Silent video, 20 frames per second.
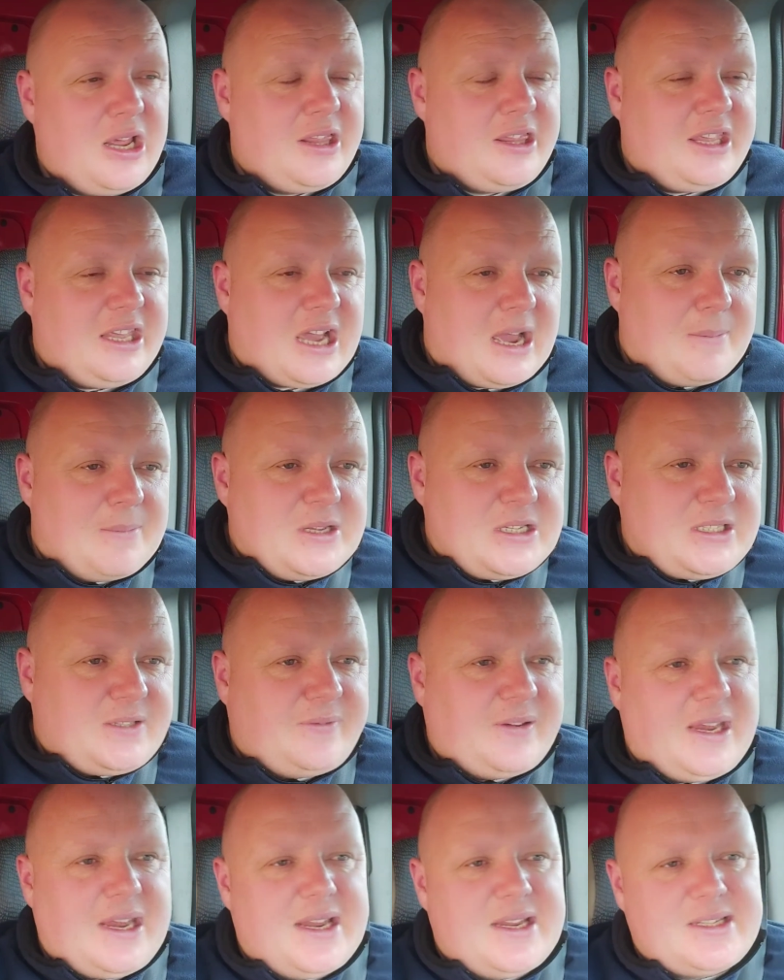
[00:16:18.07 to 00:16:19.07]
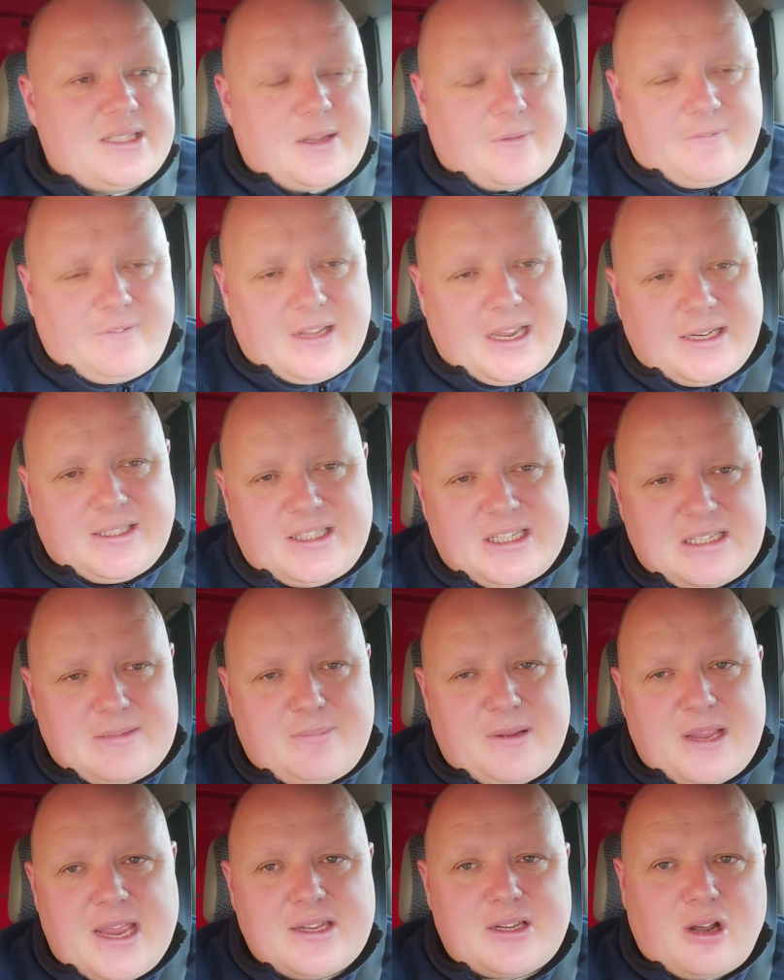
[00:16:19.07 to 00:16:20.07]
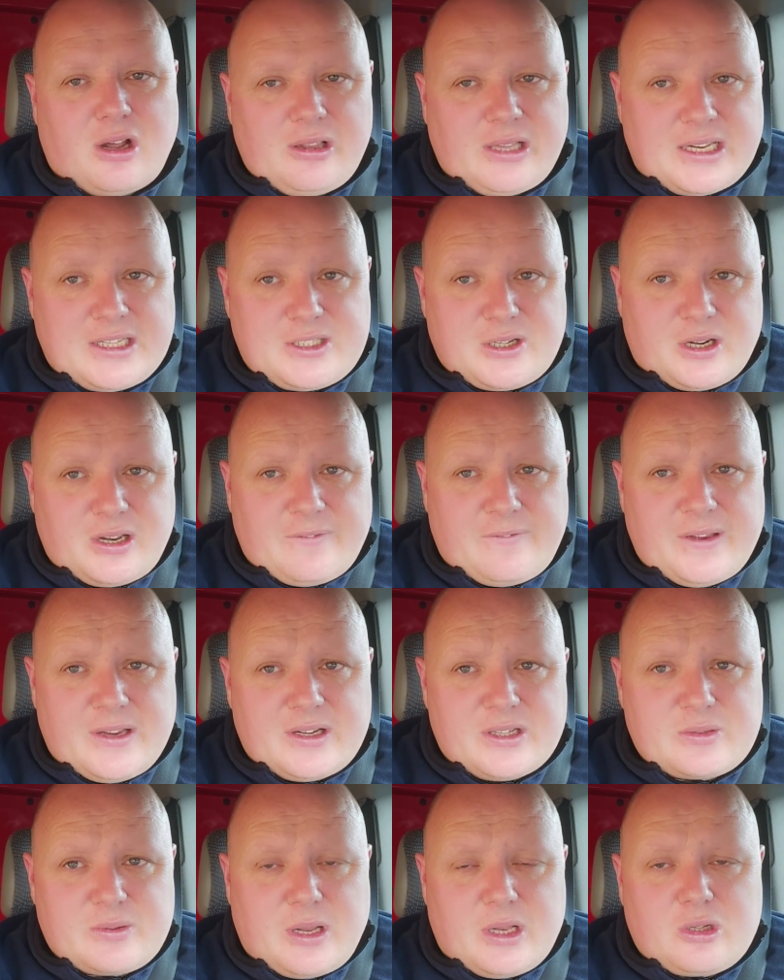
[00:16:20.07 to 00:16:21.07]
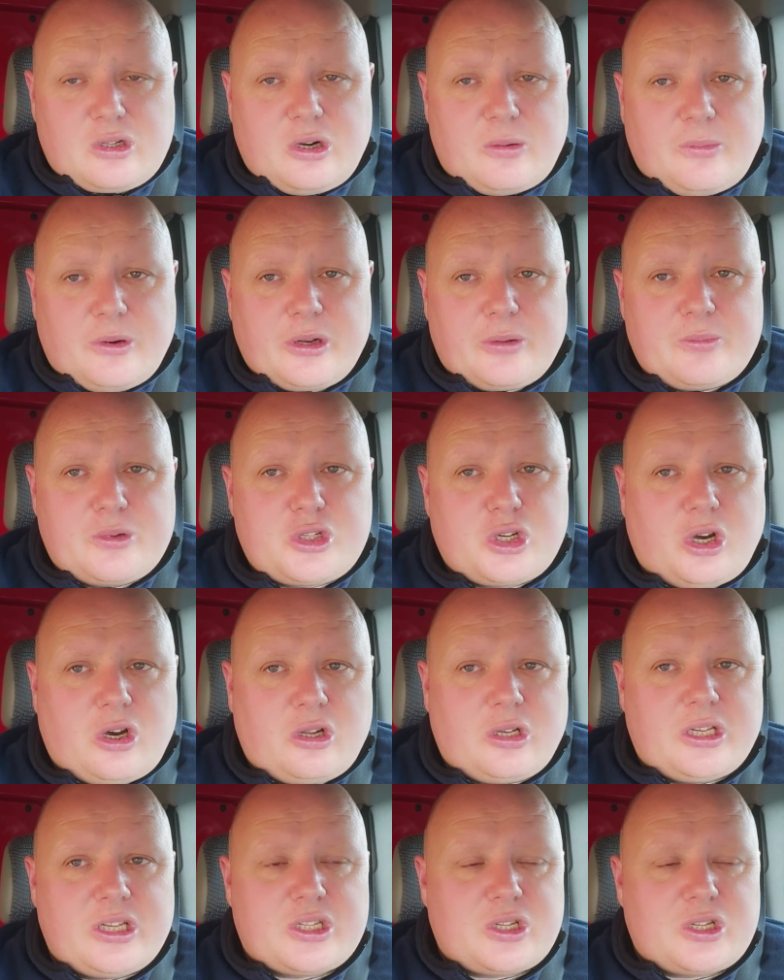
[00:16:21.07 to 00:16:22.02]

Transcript: the atmospheres, the flag displays, all that sort of thing as well coming up shortly.